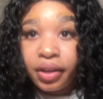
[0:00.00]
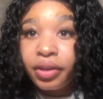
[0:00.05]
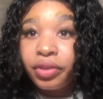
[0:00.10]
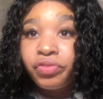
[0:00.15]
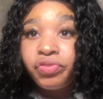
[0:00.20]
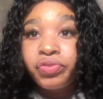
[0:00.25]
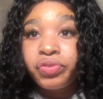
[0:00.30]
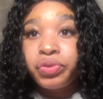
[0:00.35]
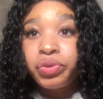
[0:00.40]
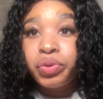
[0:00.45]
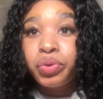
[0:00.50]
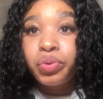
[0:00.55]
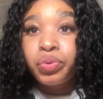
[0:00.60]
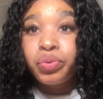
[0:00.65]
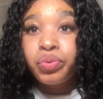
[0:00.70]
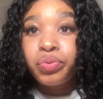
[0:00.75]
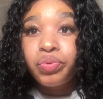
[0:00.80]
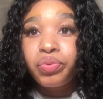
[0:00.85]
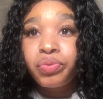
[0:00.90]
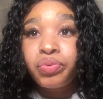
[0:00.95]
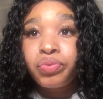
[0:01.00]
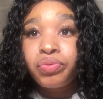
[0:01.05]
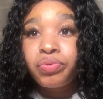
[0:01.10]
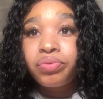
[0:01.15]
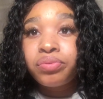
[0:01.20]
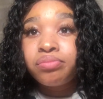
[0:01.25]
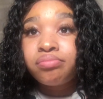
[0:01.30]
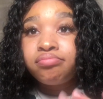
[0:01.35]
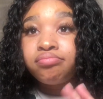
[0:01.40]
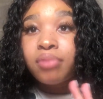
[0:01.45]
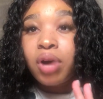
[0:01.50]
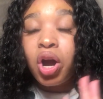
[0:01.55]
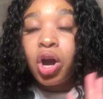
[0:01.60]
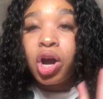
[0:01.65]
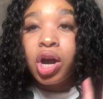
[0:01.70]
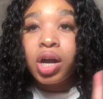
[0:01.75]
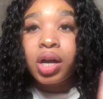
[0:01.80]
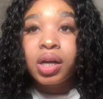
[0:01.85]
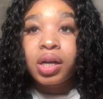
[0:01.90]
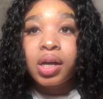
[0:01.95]
If you
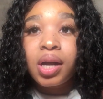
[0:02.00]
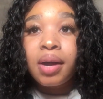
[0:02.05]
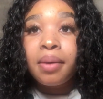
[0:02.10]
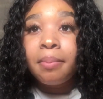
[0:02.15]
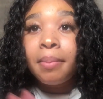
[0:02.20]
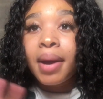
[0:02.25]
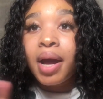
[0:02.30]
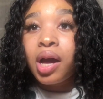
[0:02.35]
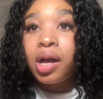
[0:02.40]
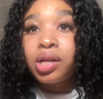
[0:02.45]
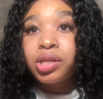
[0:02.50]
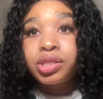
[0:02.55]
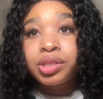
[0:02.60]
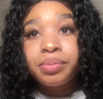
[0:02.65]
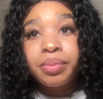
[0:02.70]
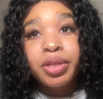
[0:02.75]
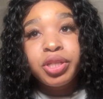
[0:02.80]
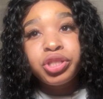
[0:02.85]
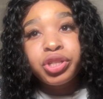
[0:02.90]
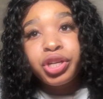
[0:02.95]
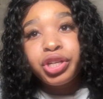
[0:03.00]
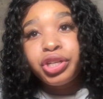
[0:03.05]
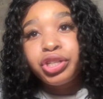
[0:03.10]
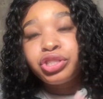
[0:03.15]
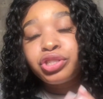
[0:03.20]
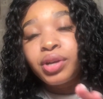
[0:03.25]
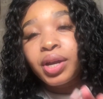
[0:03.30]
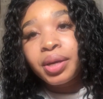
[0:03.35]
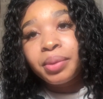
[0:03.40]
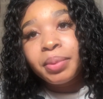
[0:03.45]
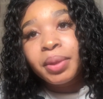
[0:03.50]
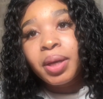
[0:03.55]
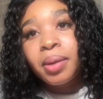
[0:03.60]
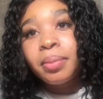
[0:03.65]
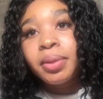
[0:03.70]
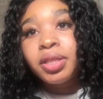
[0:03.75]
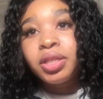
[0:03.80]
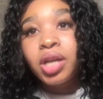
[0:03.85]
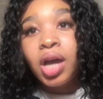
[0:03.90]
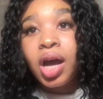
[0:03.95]
are a biology major and you're trying to become
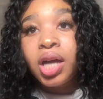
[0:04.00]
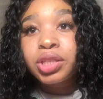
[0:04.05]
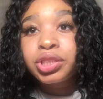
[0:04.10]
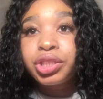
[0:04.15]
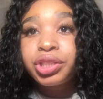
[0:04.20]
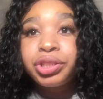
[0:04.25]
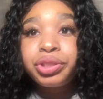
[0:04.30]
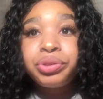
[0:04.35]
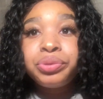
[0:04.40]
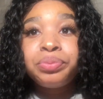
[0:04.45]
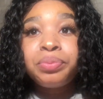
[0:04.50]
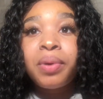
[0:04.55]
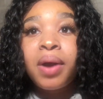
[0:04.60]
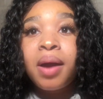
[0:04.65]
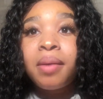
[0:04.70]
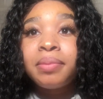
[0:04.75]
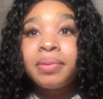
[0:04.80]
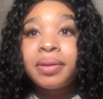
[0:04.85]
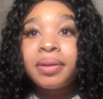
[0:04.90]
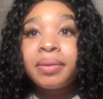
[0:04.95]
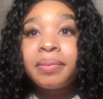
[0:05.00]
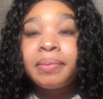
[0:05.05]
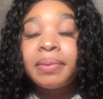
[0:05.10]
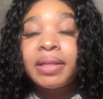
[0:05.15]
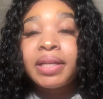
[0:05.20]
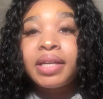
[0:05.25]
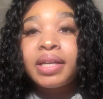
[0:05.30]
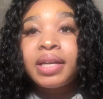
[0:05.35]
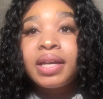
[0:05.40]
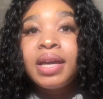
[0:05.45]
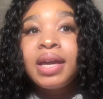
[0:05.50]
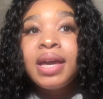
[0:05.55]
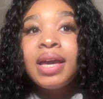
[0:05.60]
a doctor, you probably